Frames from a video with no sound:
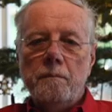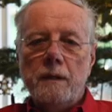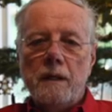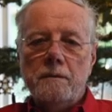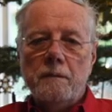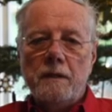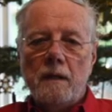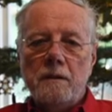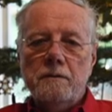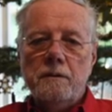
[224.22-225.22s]
it's been
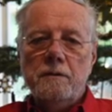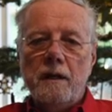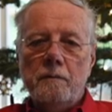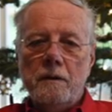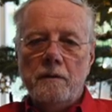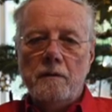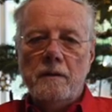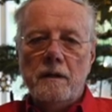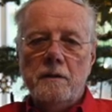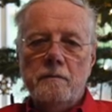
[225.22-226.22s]
nice to chat with you.
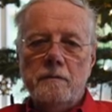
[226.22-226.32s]
Thank